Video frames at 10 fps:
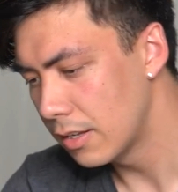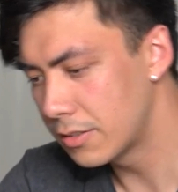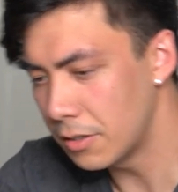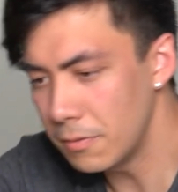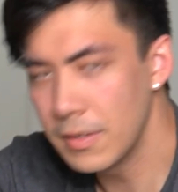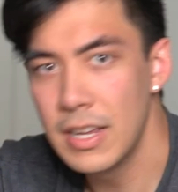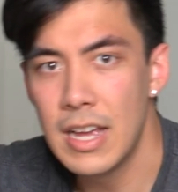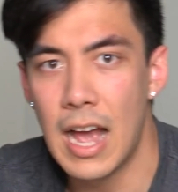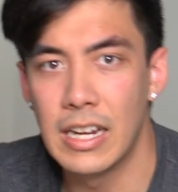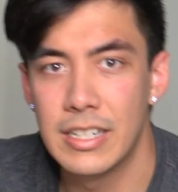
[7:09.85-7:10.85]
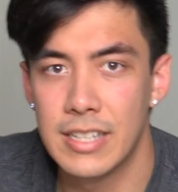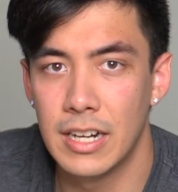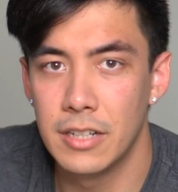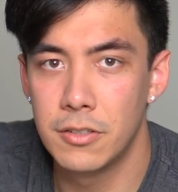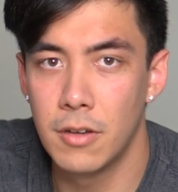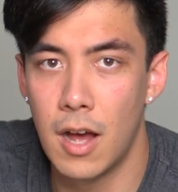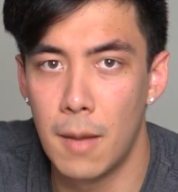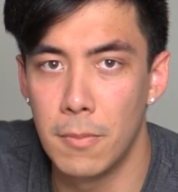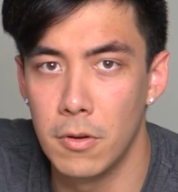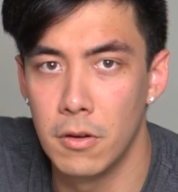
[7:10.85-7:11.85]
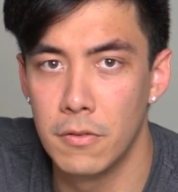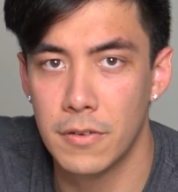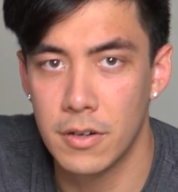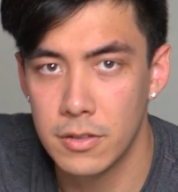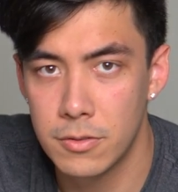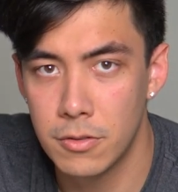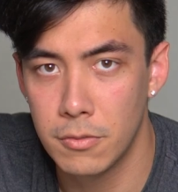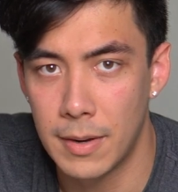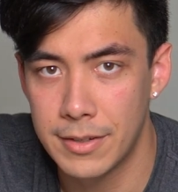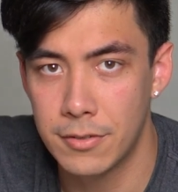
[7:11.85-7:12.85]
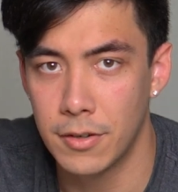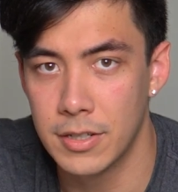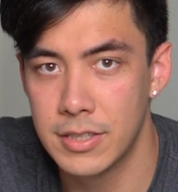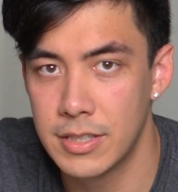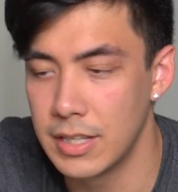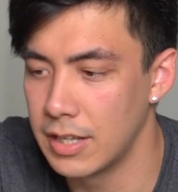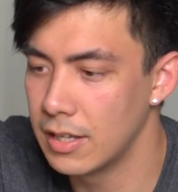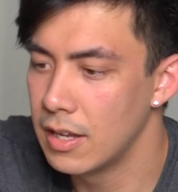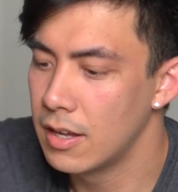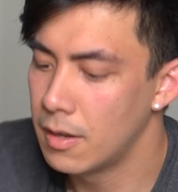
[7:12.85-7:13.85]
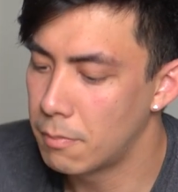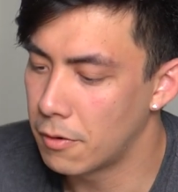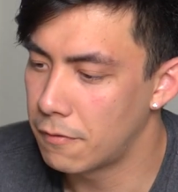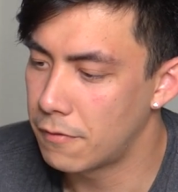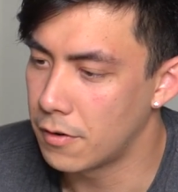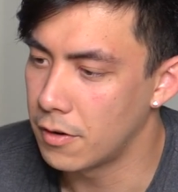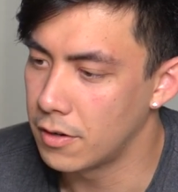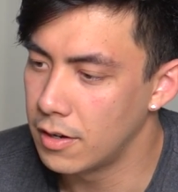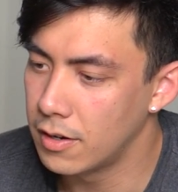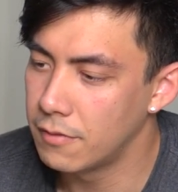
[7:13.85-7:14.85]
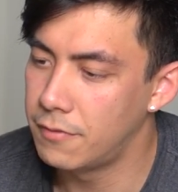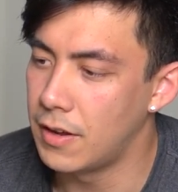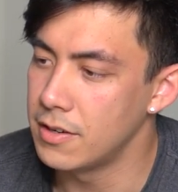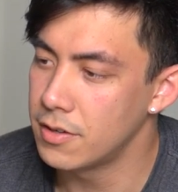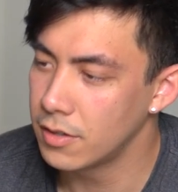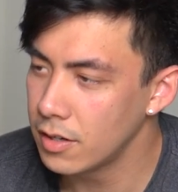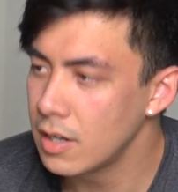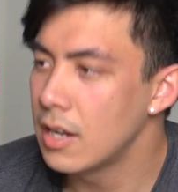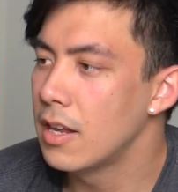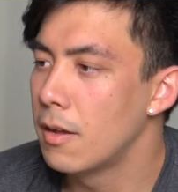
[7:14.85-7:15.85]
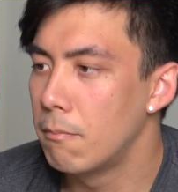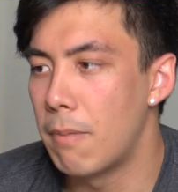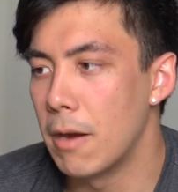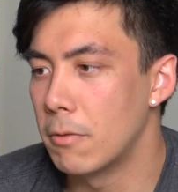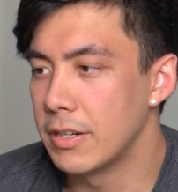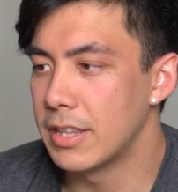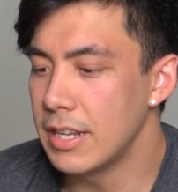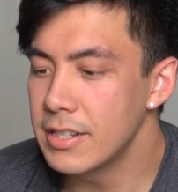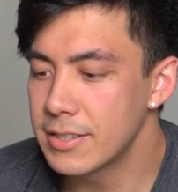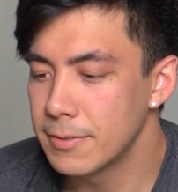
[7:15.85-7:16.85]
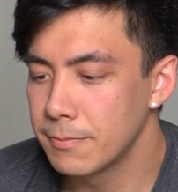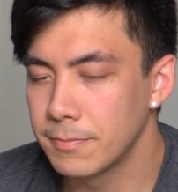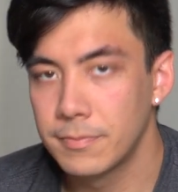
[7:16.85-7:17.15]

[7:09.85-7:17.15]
So I decided to hop over to my trusty preferred vendor, buy one of these,